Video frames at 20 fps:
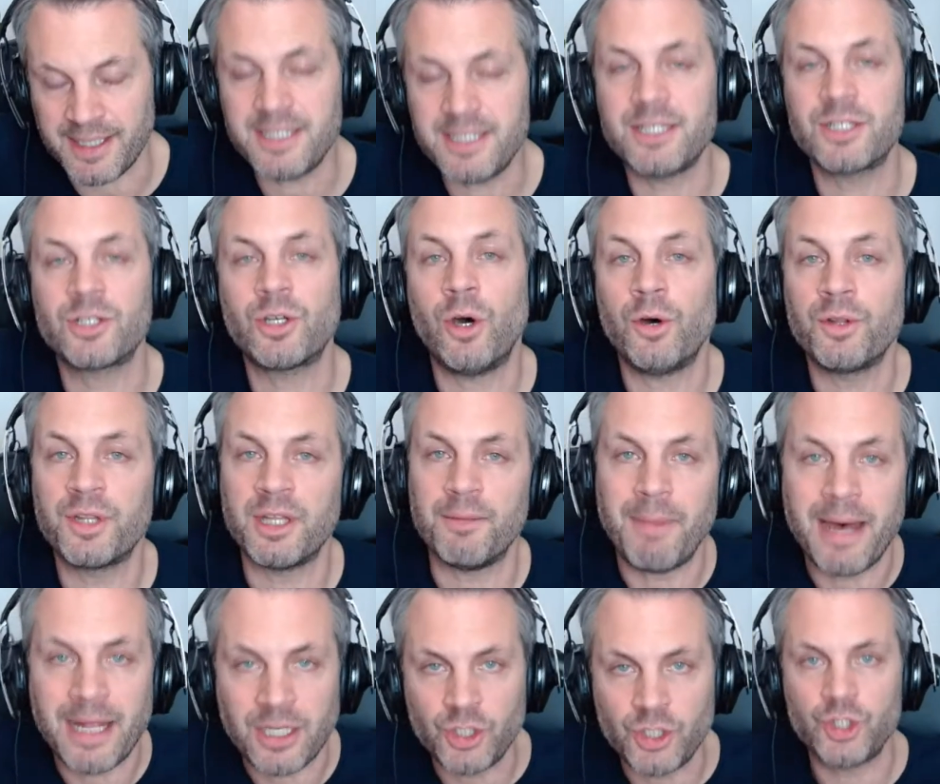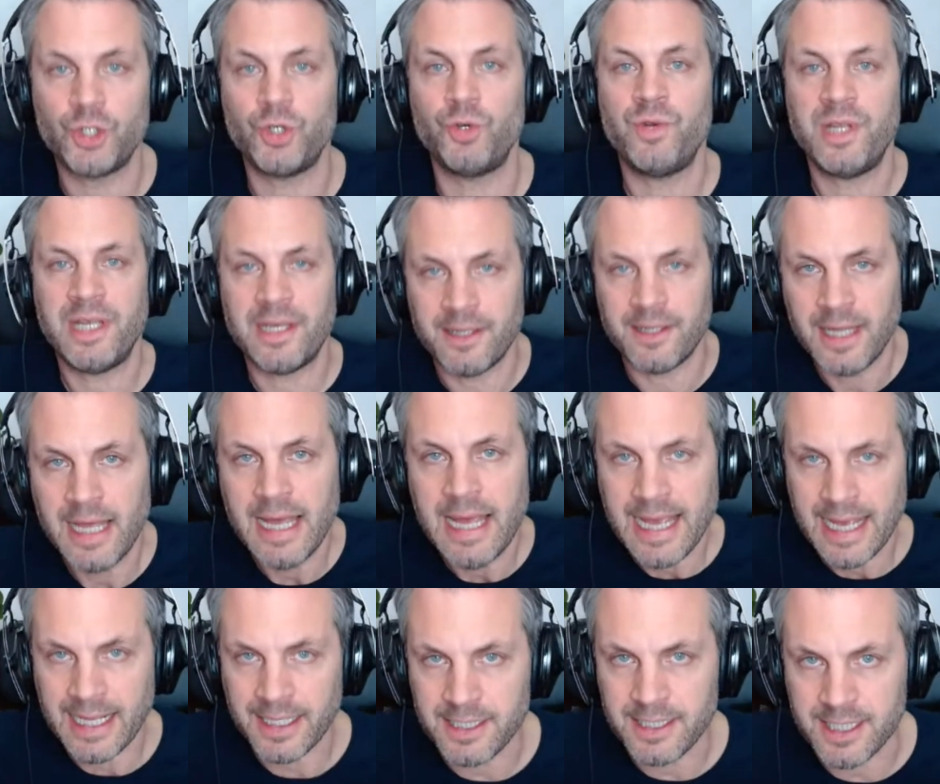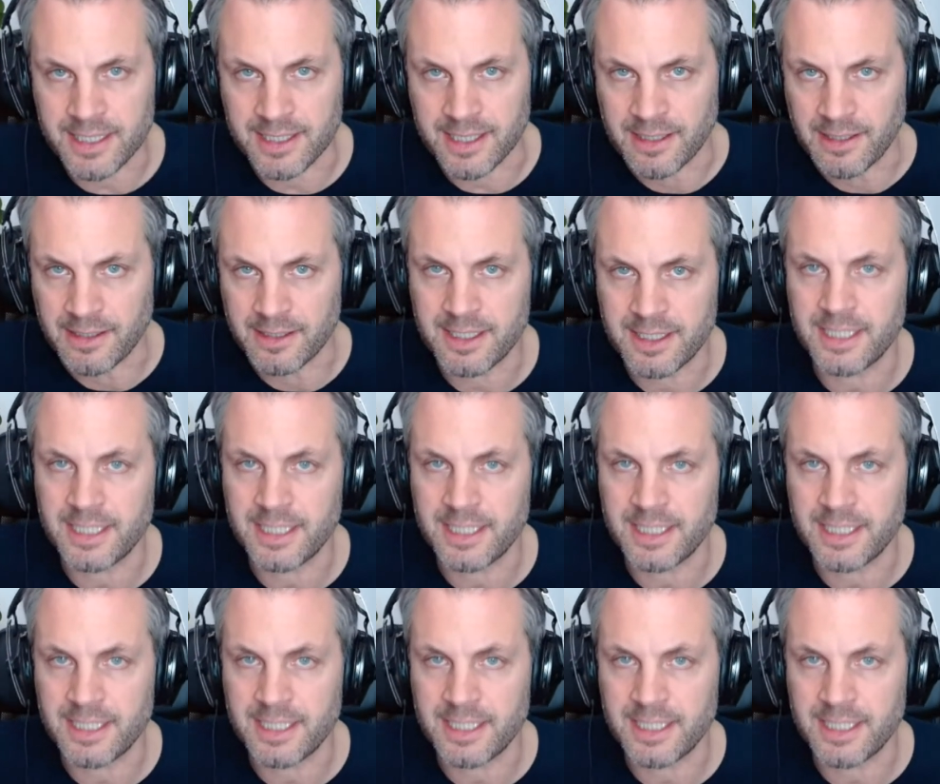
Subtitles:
This is called the Manchurian incident.